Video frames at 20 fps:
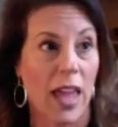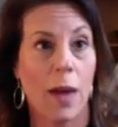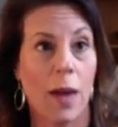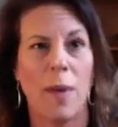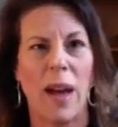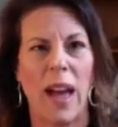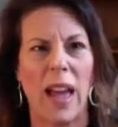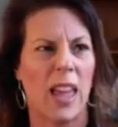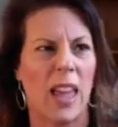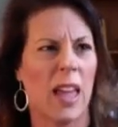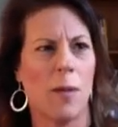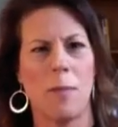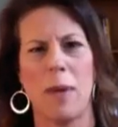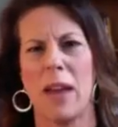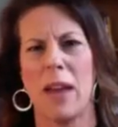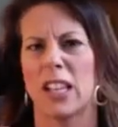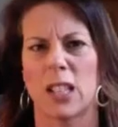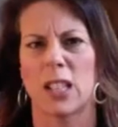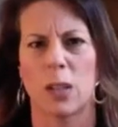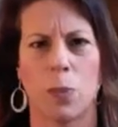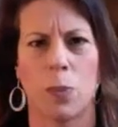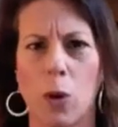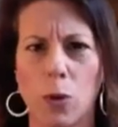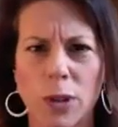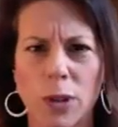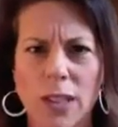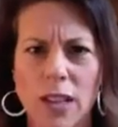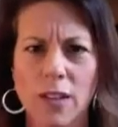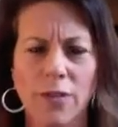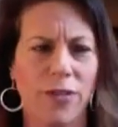Am I
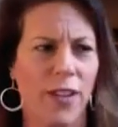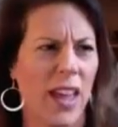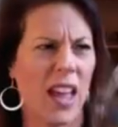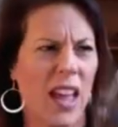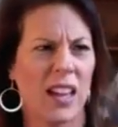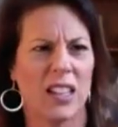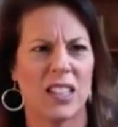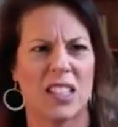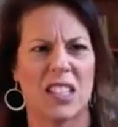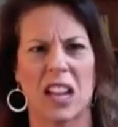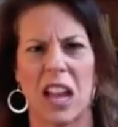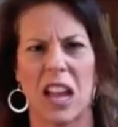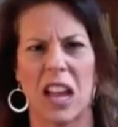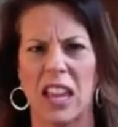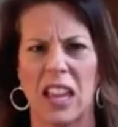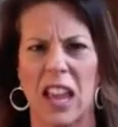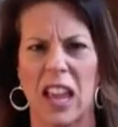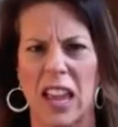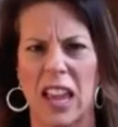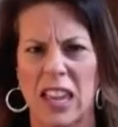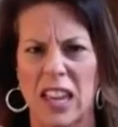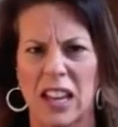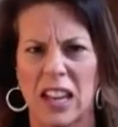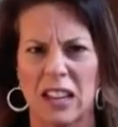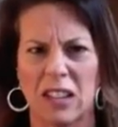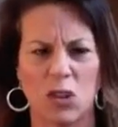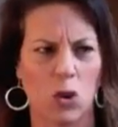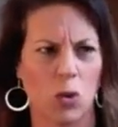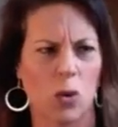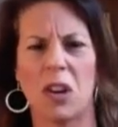explosive and I get
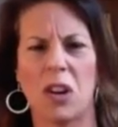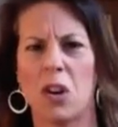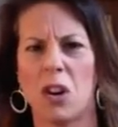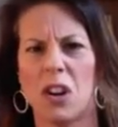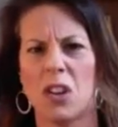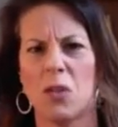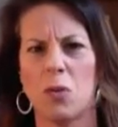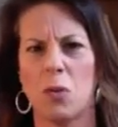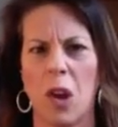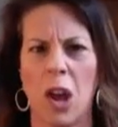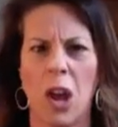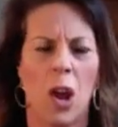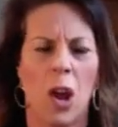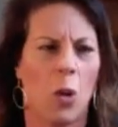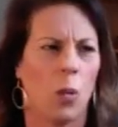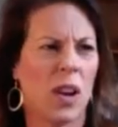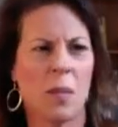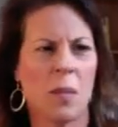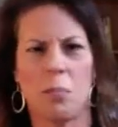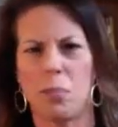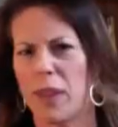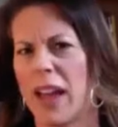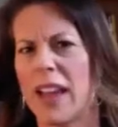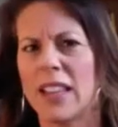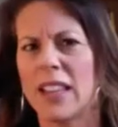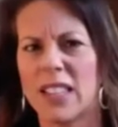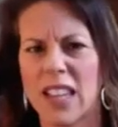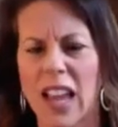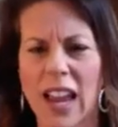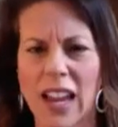triggered when I'm
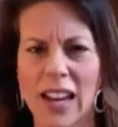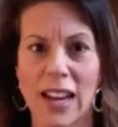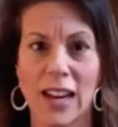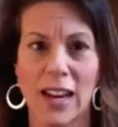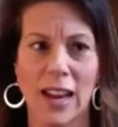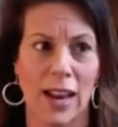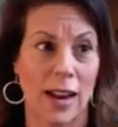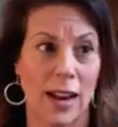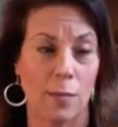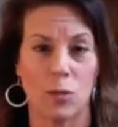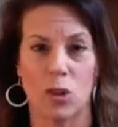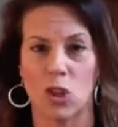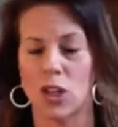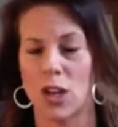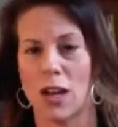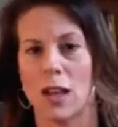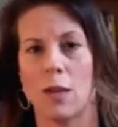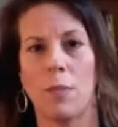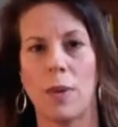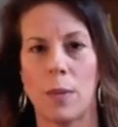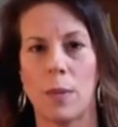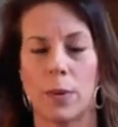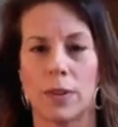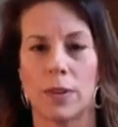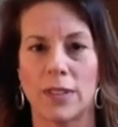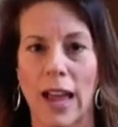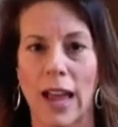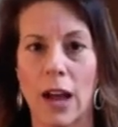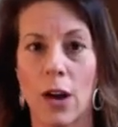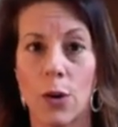blindsided and I'm shutting people
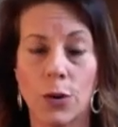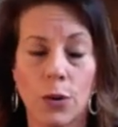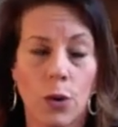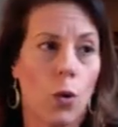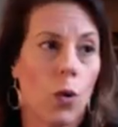down?